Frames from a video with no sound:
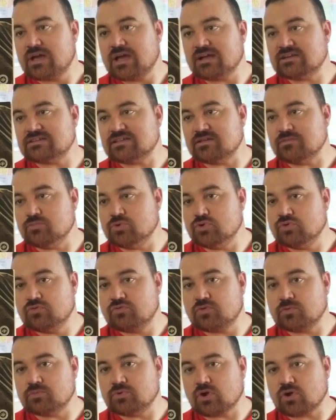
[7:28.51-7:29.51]
as they move
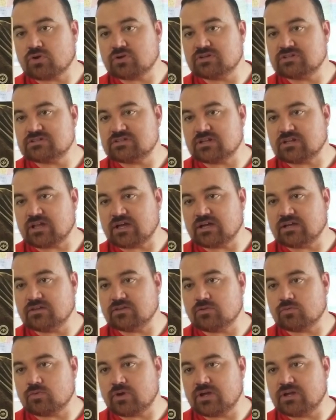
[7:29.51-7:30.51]
from darkness to light,
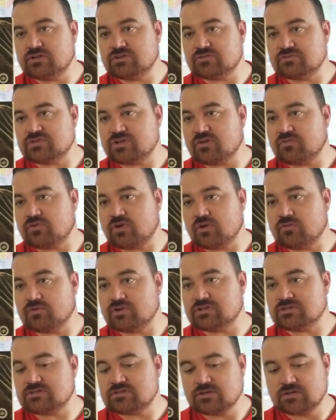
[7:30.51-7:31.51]
the rage of
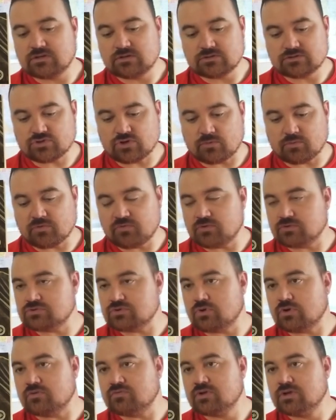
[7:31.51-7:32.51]
self-governance, sorry my phone's
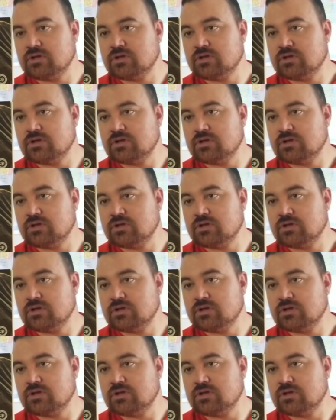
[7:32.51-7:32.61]
going off,